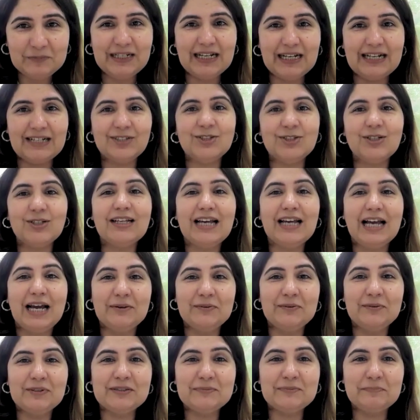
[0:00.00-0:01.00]
but actually
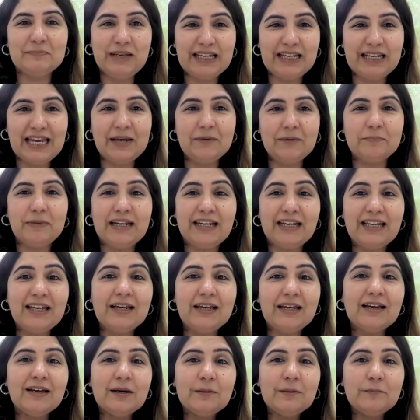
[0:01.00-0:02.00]
I was making
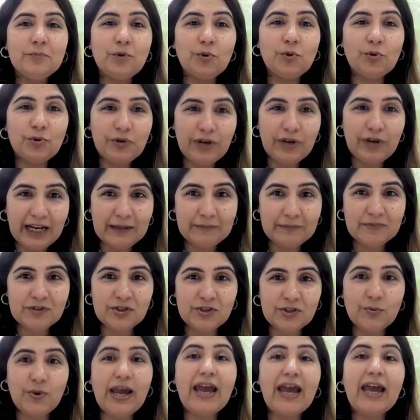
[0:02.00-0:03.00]
many programs
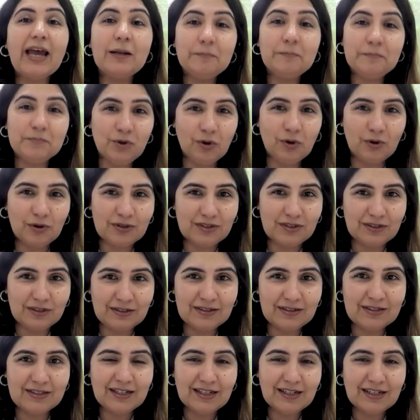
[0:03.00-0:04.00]
to help
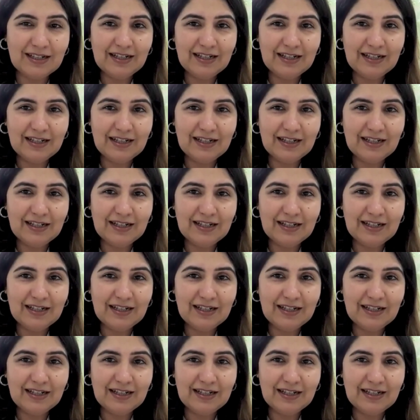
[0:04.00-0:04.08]
doctors